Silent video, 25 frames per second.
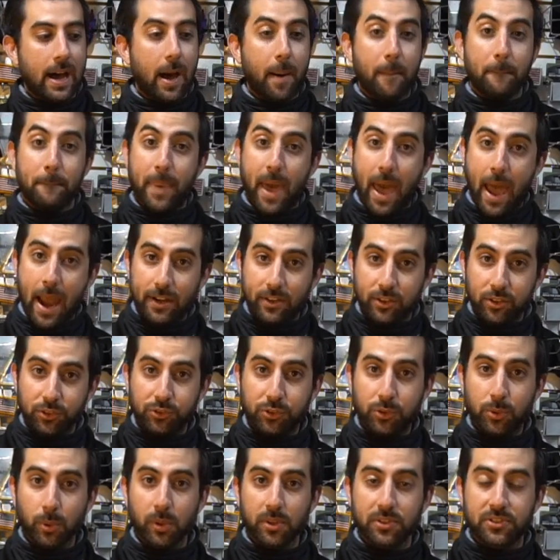Back to
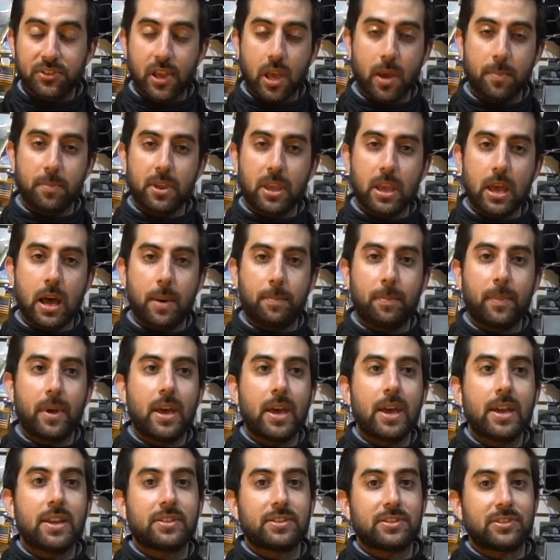school is coming up.
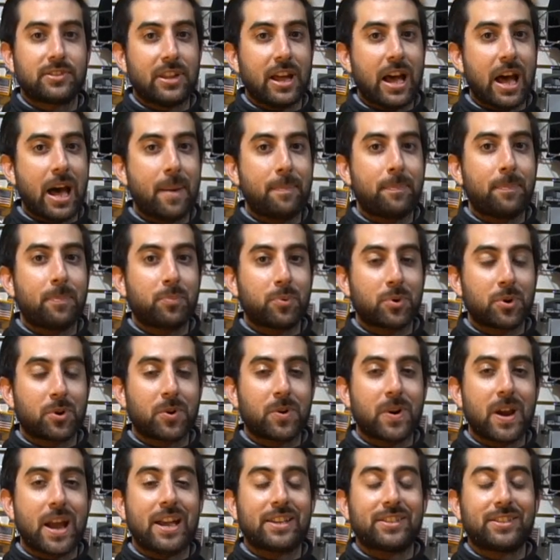Stop
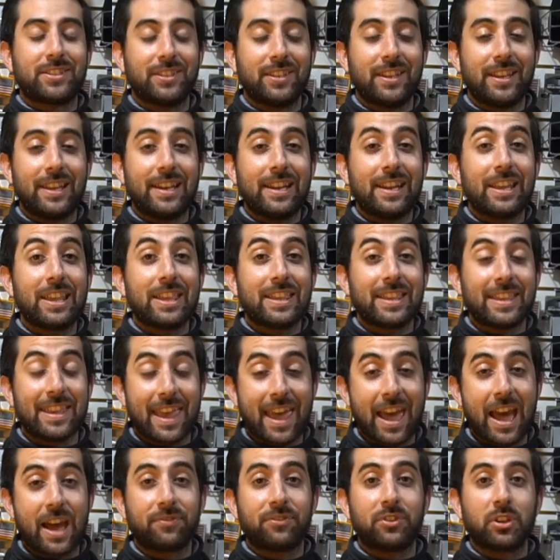procrastinating. You
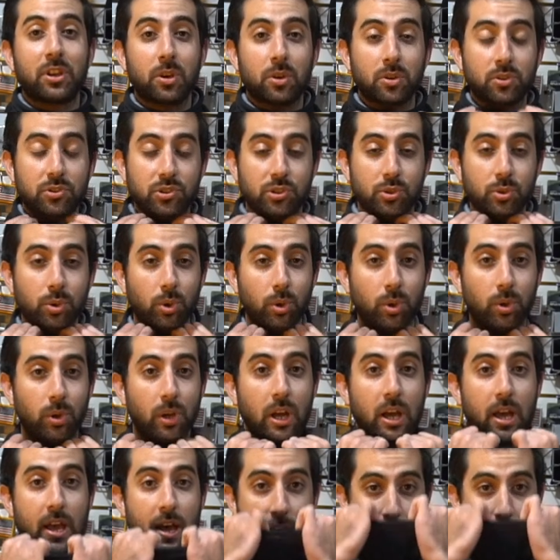have to go to school.